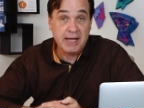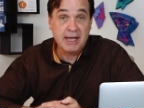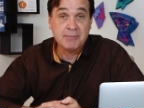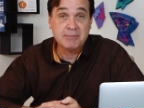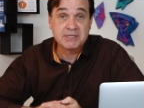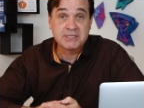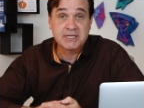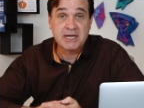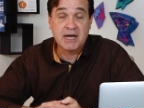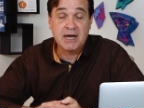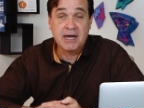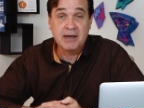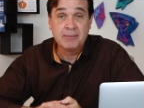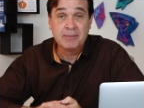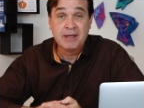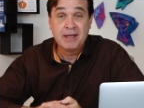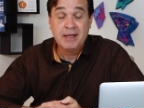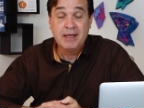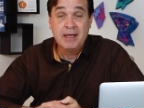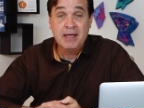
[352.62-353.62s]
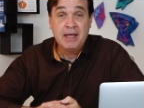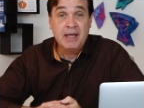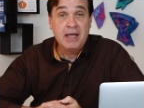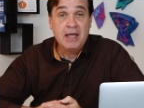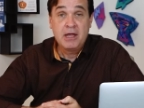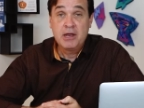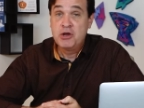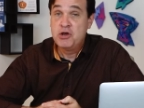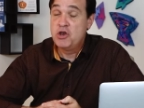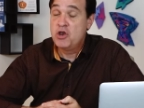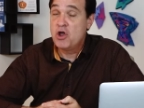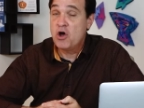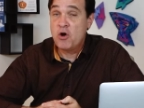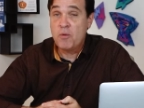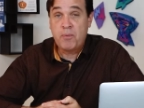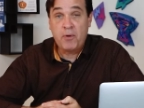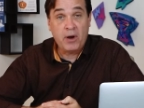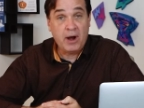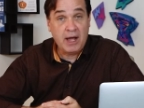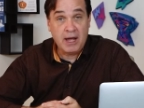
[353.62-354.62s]
Amazon,
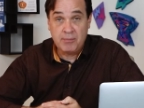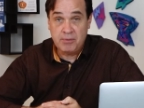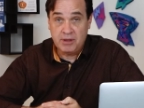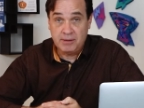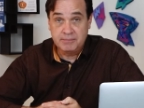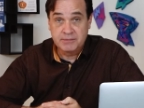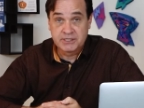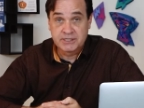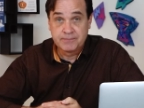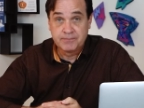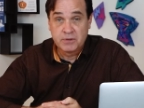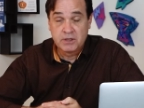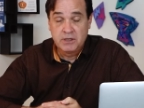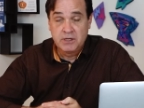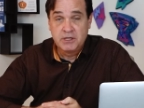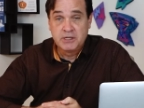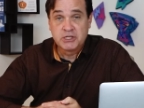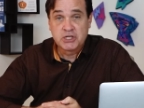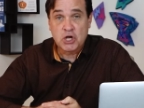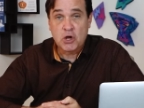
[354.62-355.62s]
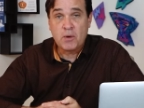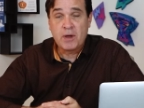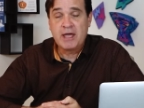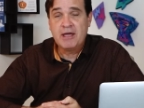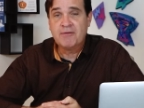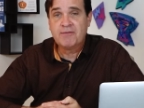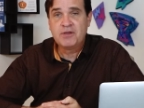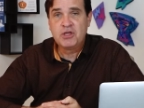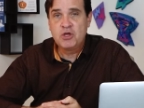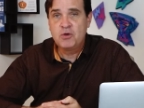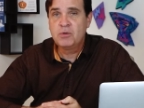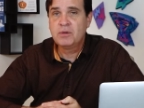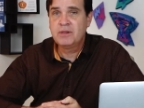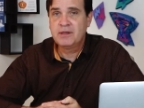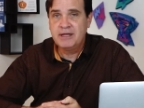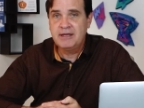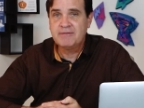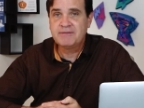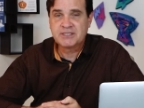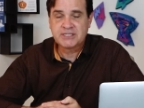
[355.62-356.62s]
no problems. So if you
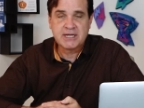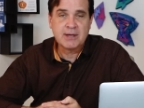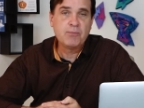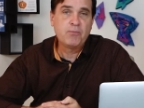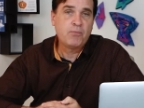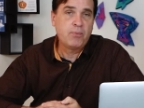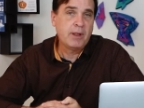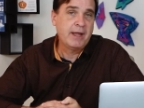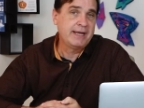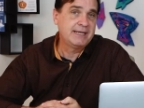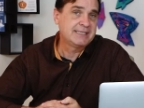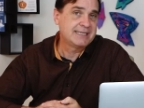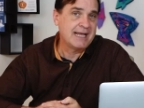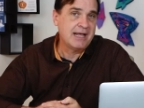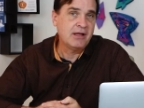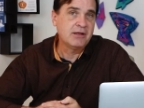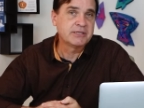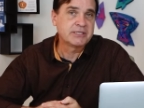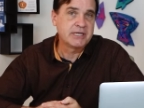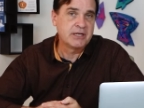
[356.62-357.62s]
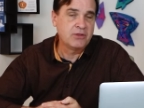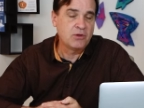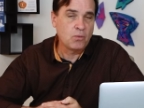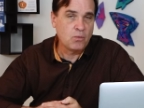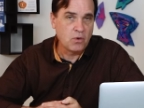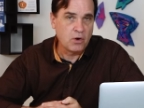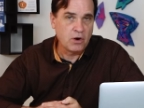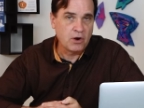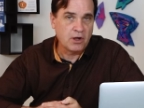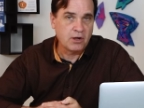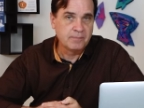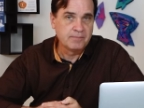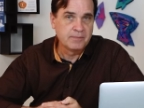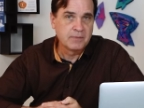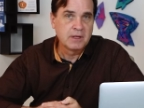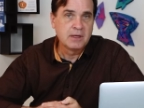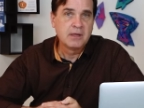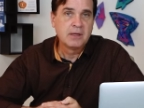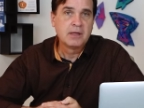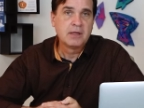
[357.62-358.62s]
live someplace else in the
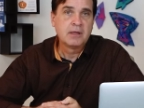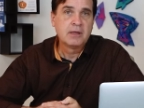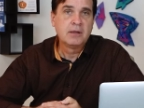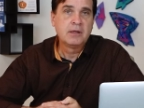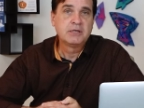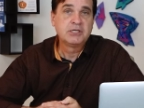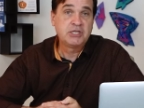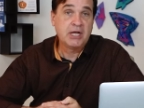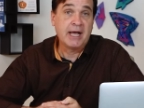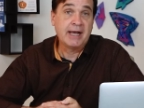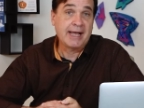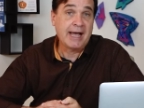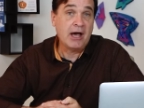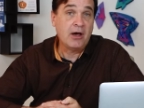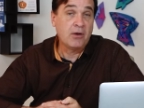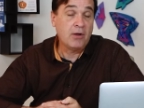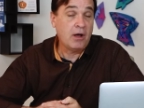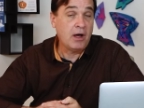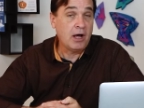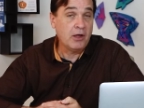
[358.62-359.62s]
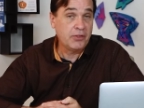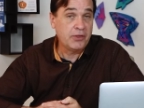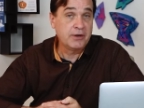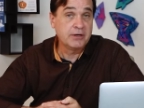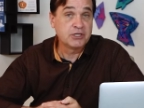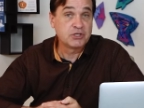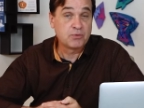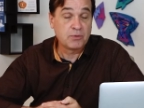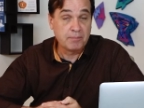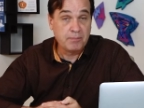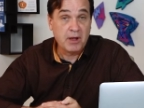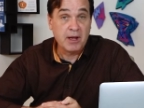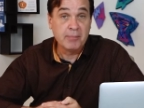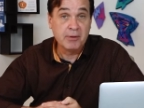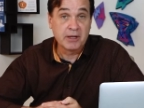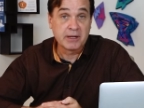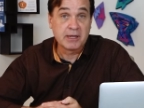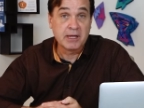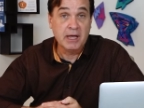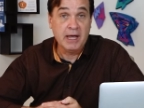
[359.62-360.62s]
world, check out Authors
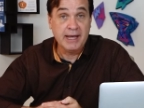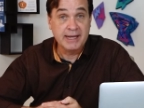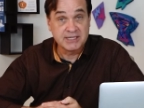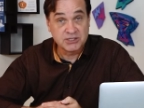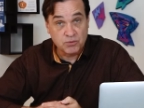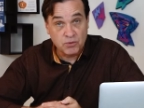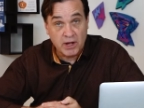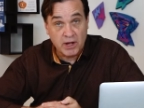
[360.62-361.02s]
Republic as